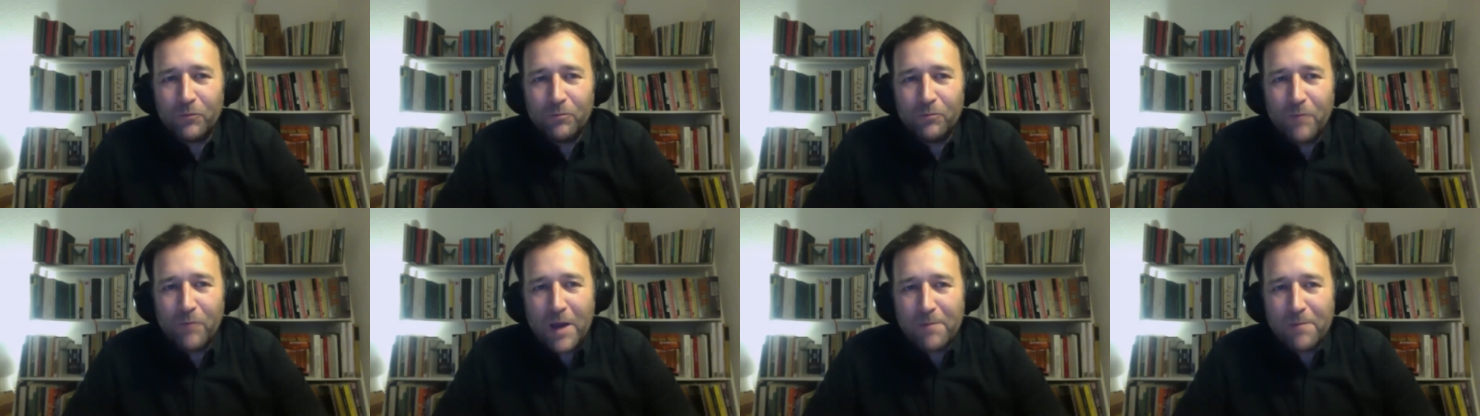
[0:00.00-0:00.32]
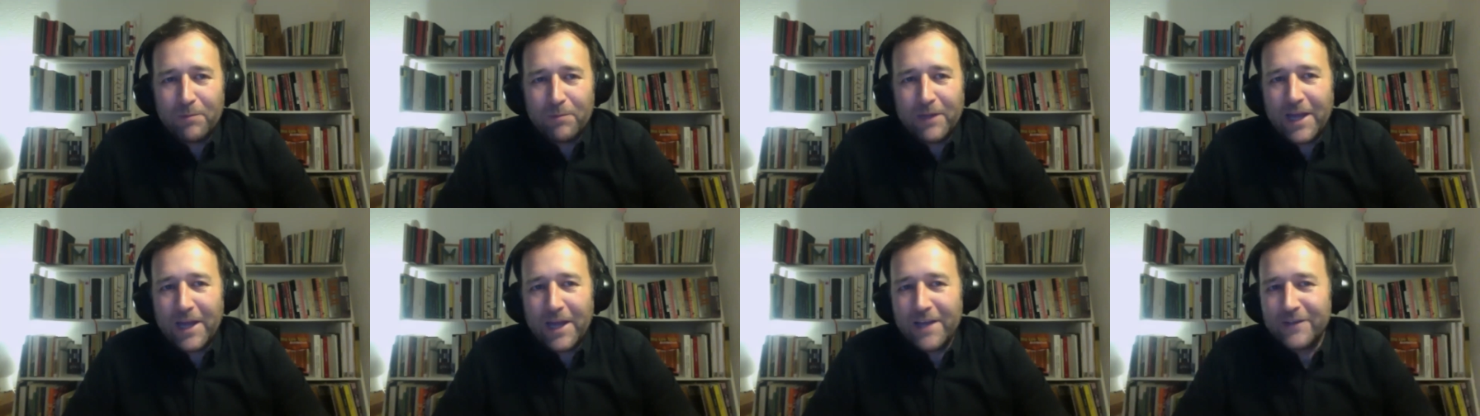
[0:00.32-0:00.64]
my
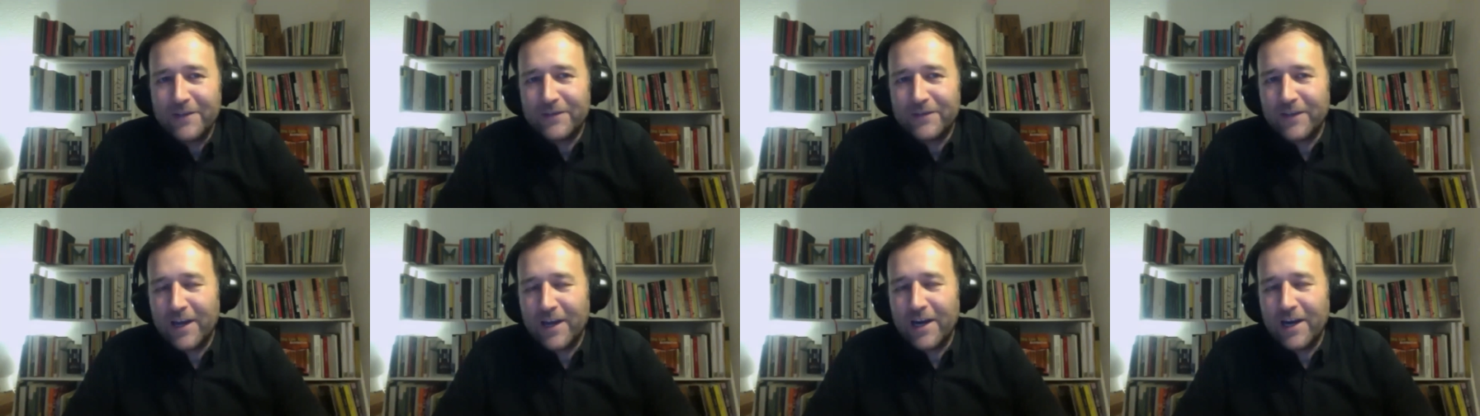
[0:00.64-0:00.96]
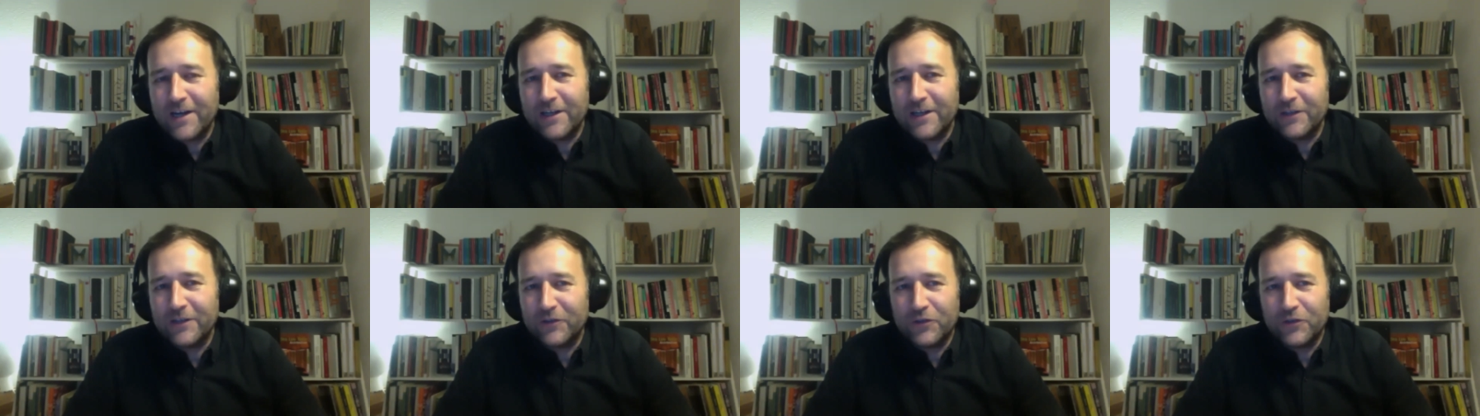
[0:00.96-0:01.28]
plans
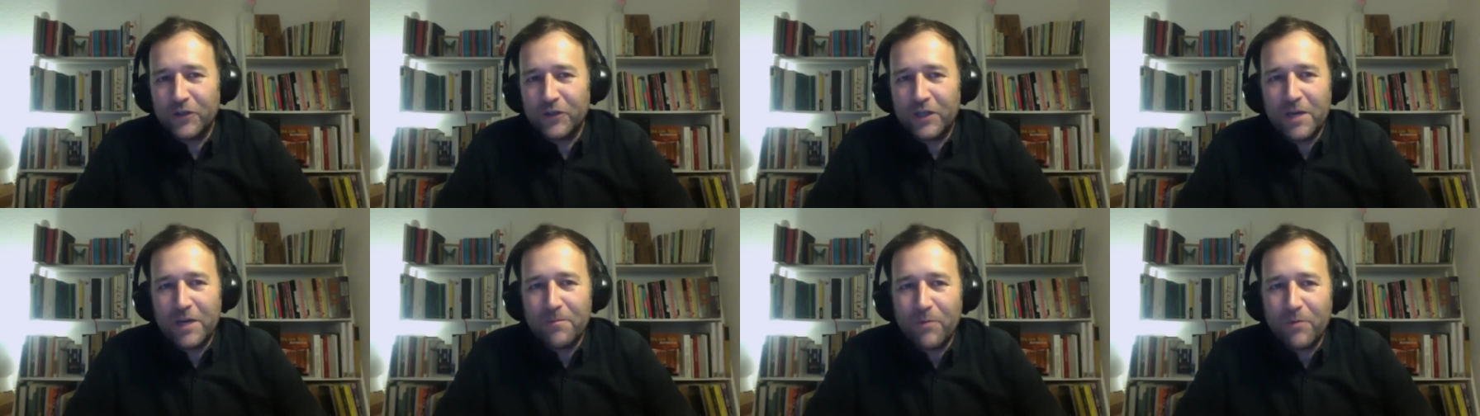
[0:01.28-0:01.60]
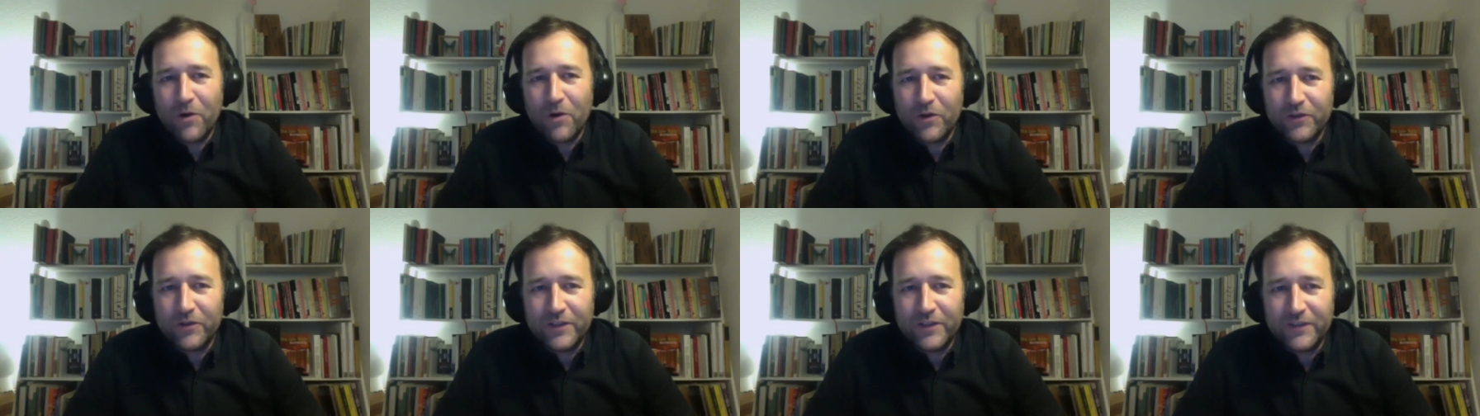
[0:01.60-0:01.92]
are to keep
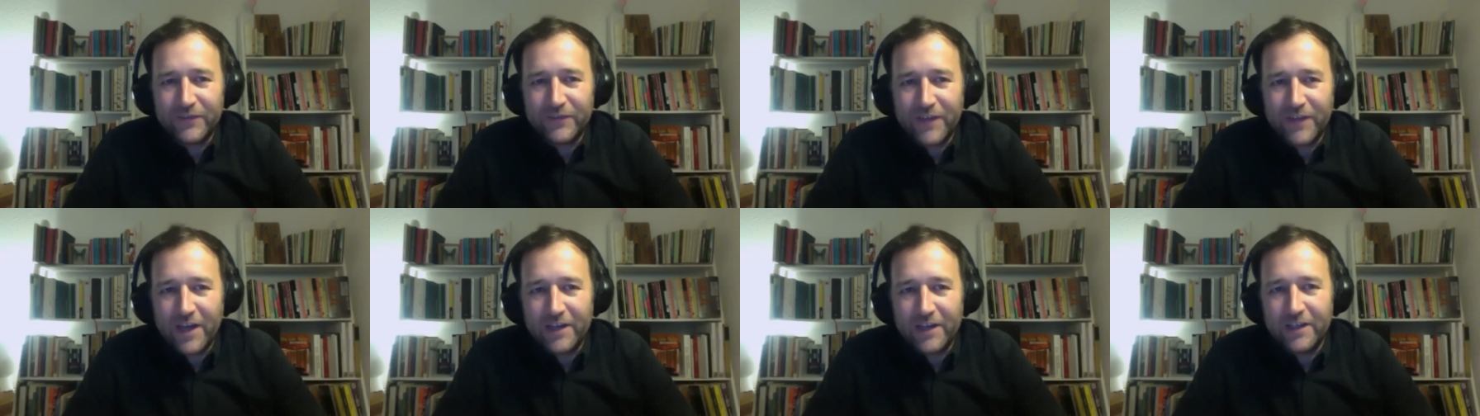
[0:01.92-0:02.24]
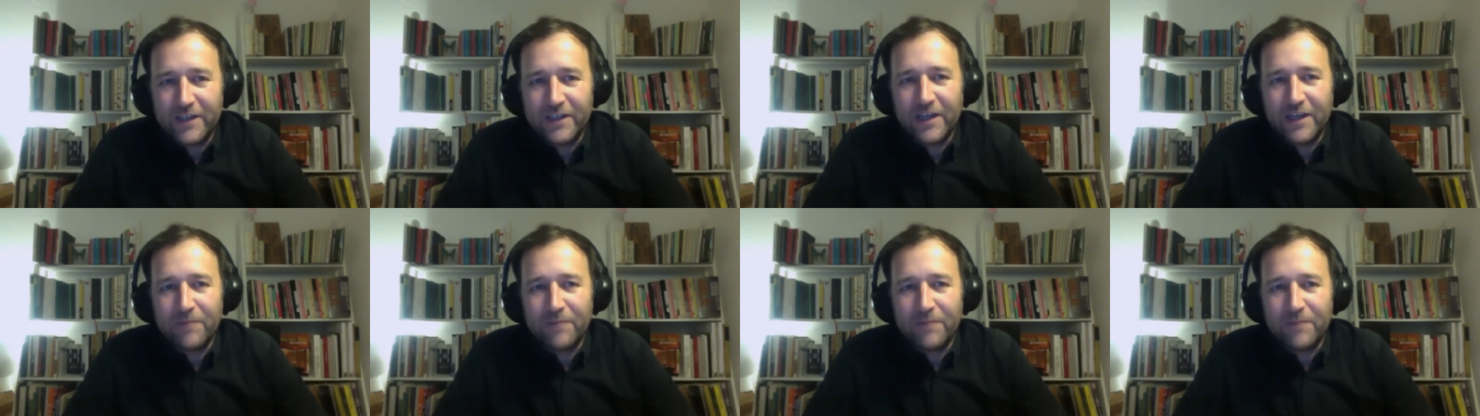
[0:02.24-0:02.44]
on designing